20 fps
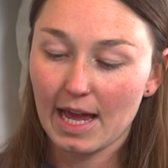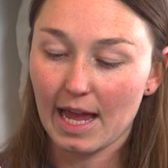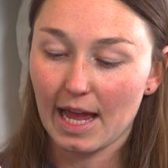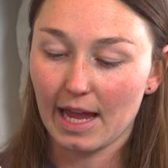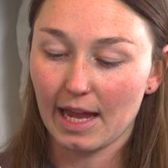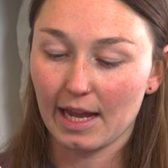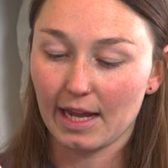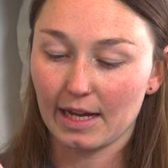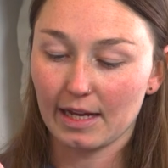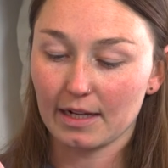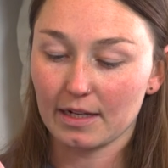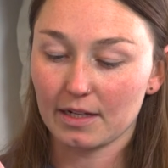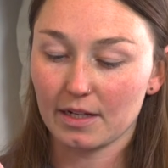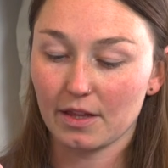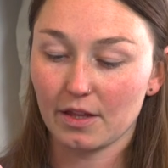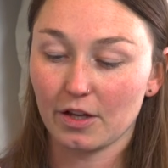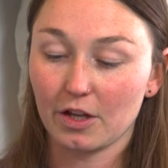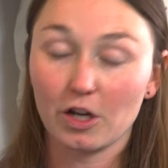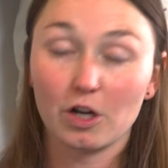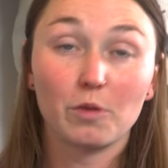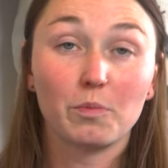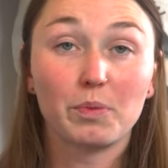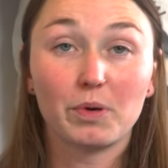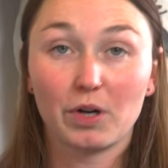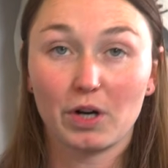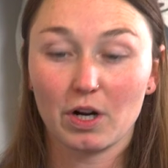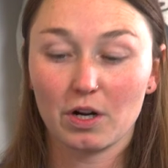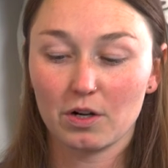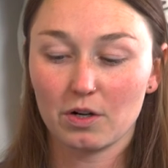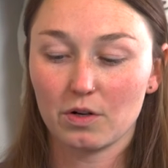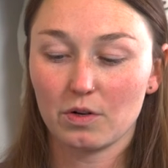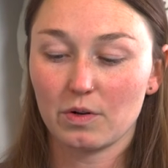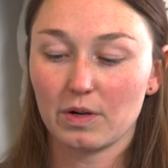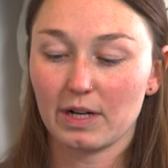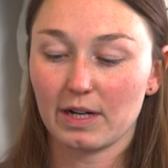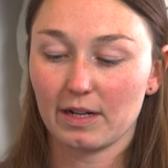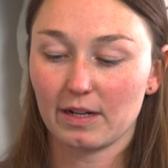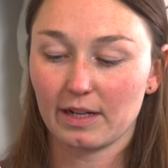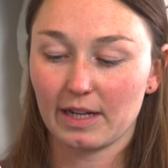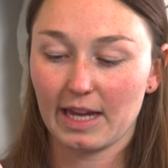and the GoPro
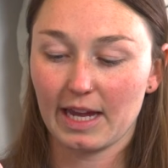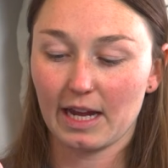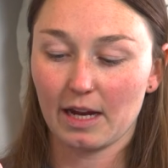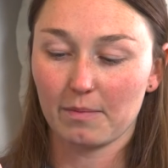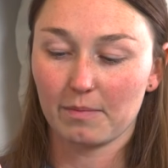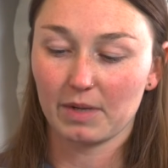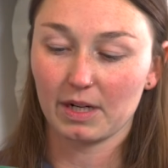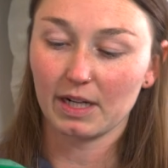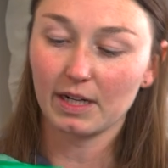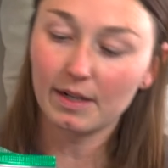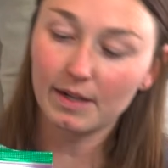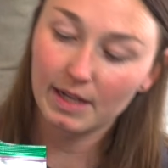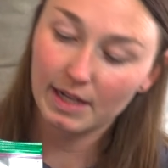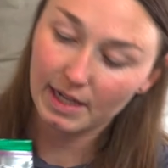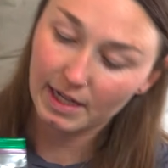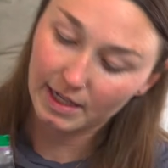camera.